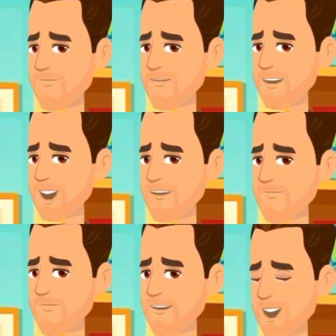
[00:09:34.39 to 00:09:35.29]
I'll be
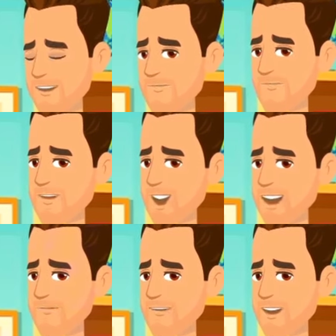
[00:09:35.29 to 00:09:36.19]
sure to
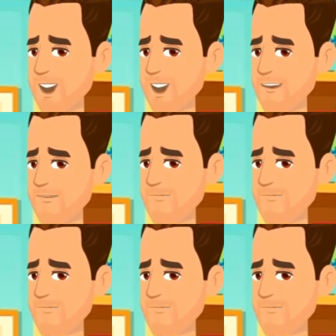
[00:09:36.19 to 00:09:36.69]
dedicate time for